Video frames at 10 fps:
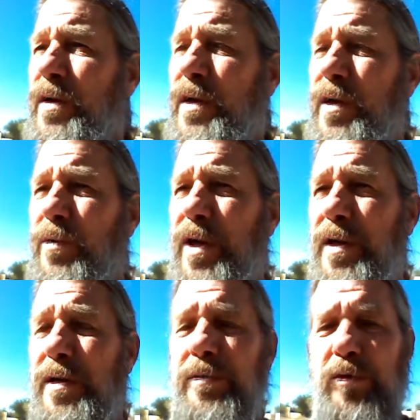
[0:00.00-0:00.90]

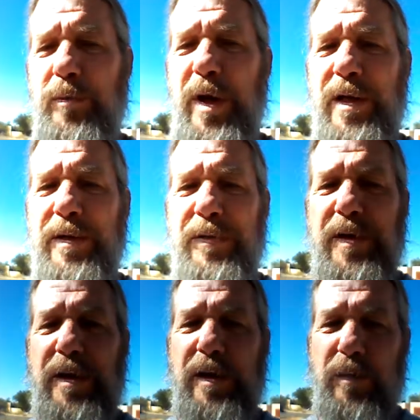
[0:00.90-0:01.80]
Anyway, we're back to
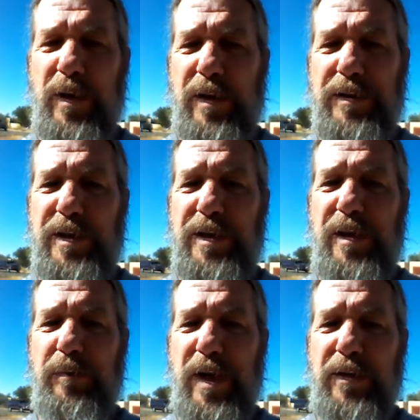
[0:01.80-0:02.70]
thinking about the
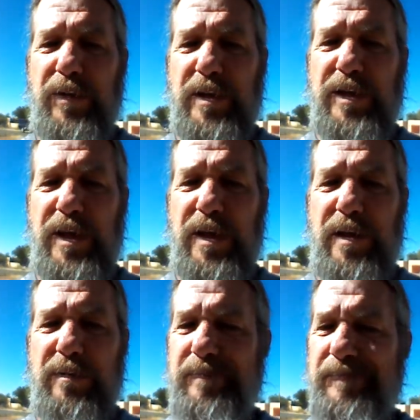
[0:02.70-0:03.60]
Matrix again.